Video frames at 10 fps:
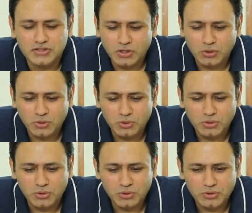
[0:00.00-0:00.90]

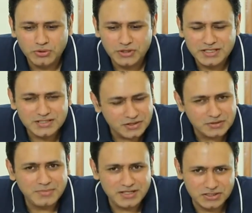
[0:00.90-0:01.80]
So the
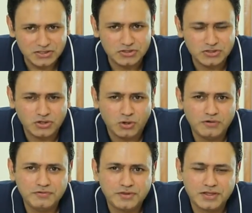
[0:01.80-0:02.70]
central message
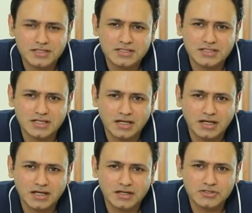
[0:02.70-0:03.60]
of this
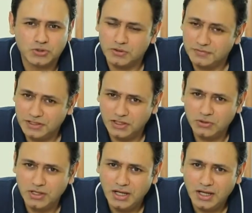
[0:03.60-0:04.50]
short
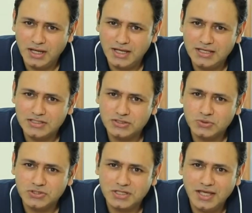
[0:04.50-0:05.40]
video is
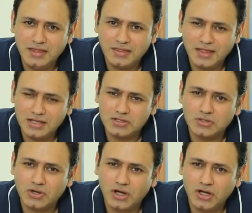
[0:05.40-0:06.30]
to say
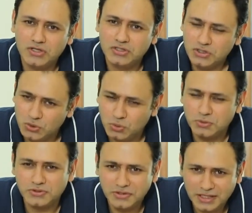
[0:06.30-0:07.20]
that
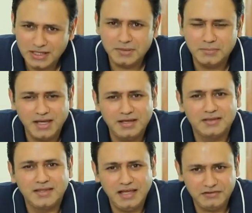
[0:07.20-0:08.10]
do really make
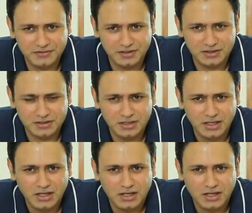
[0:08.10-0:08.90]
the effort,